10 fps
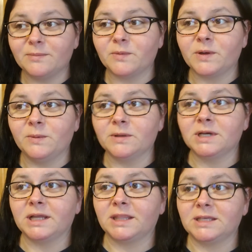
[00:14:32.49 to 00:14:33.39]
We will
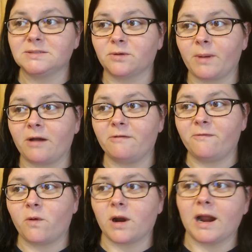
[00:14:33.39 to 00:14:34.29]
cook this for about
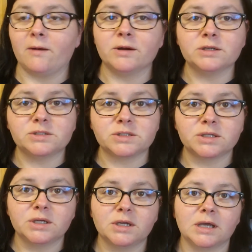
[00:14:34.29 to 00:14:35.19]
4 hours.
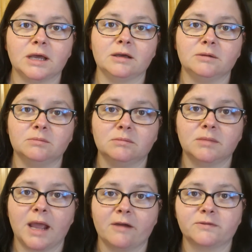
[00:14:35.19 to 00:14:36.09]

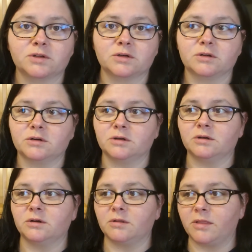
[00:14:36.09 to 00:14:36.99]

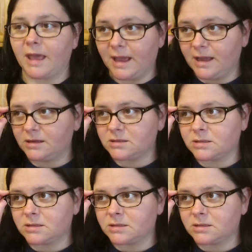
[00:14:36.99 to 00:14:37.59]
After that,